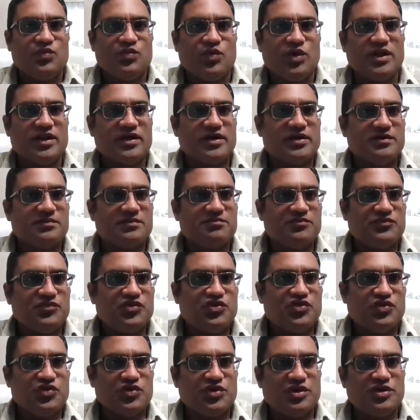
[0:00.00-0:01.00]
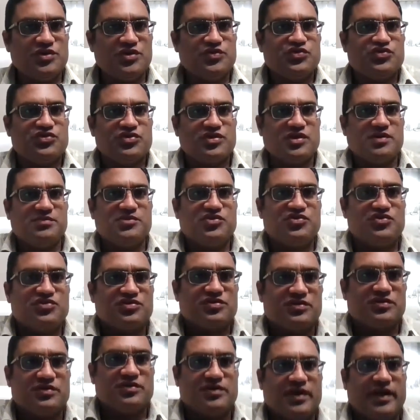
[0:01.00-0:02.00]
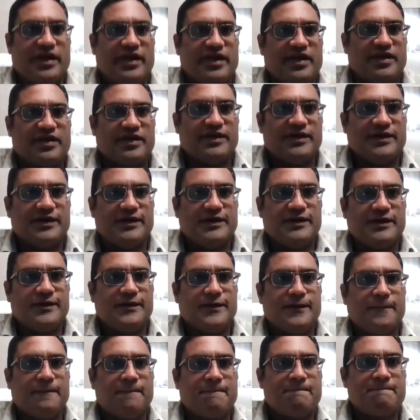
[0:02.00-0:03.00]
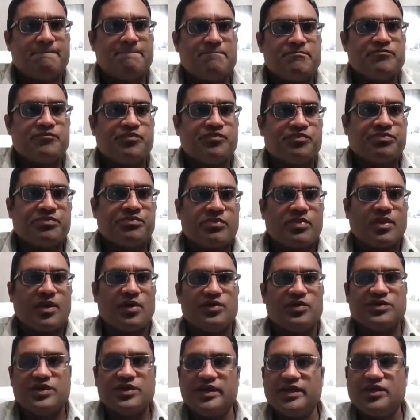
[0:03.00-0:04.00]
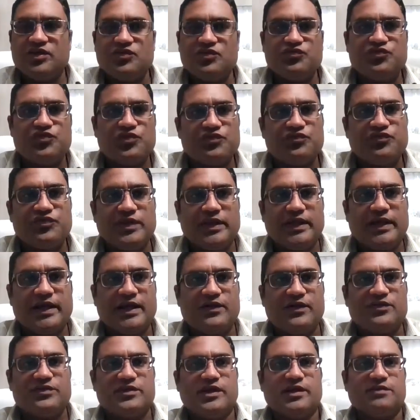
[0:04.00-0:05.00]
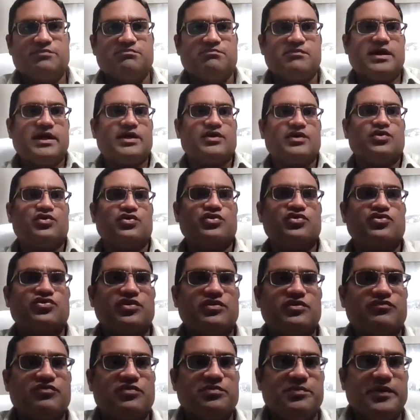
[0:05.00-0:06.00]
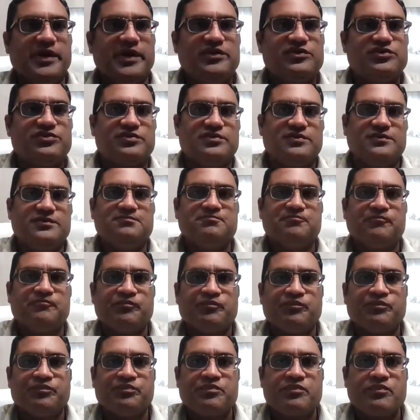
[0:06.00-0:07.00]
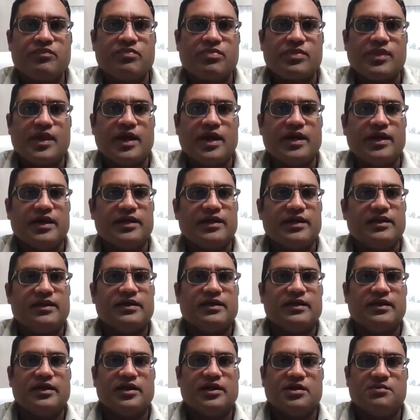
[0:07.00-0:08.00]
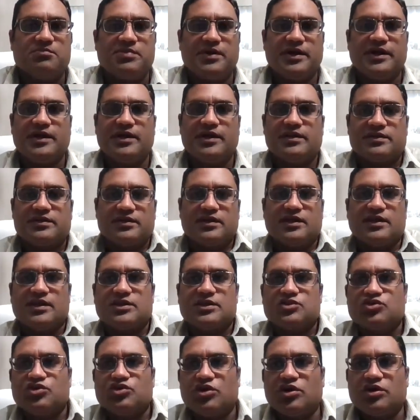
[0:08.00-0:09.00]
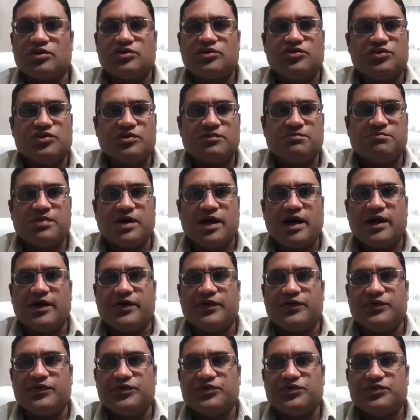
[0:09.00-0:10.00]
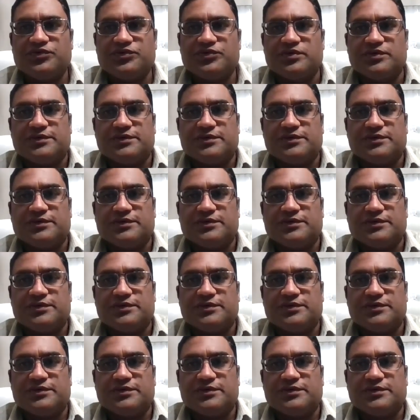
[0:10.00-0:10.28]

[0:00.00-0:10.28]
Welcome to a new semester, and well, thank you for filling out that My Course information. And in a little bit, I'll talk to you about,